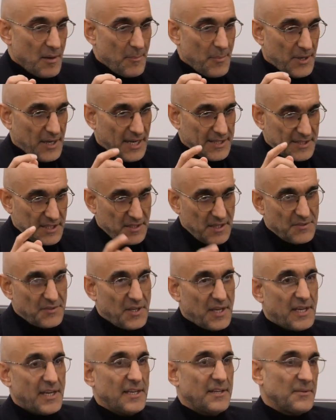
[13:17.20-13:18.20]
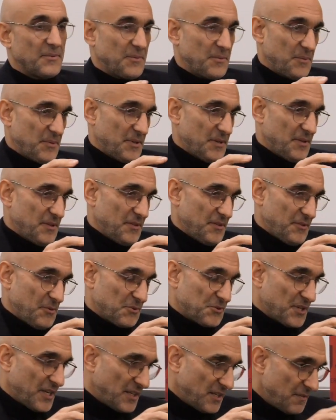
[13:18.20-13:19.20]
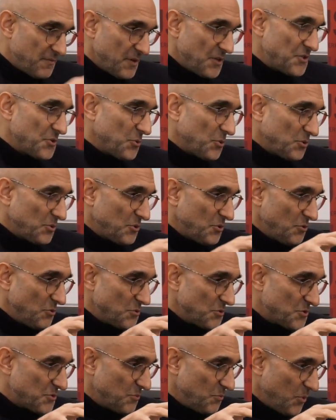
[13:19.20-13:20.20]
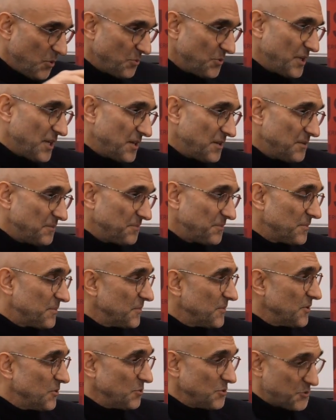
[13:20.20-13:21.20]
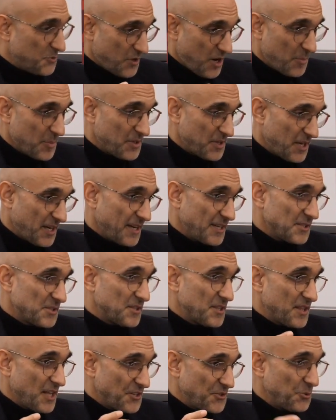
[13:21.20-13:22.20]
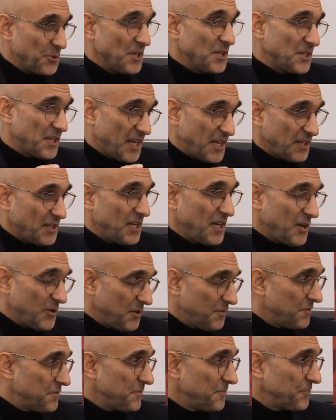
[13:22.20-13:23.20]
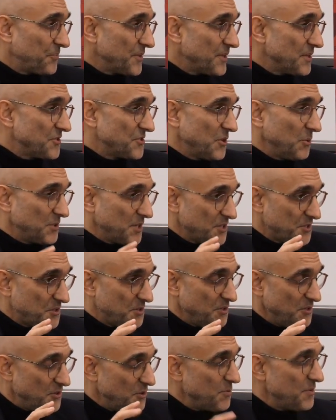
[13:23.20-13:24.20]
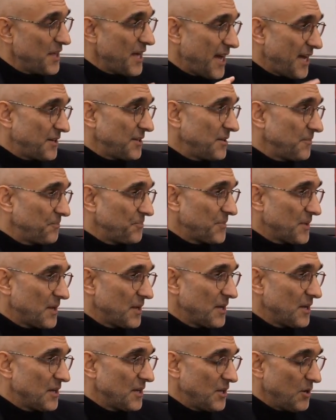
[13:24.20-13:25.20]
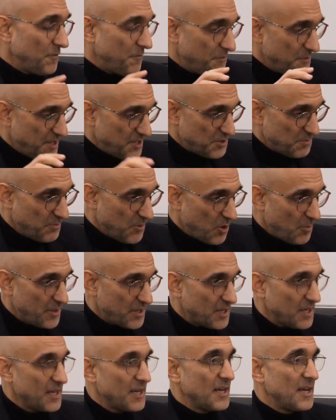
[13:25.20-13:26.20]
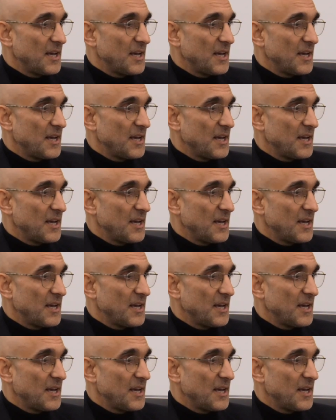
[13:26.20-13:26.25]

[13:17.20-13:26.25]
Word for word: But at the end of the day, there's an individual who's wounded, who's traumatized, that you need to take care of. So just do that. Yeah. You know, for this moment,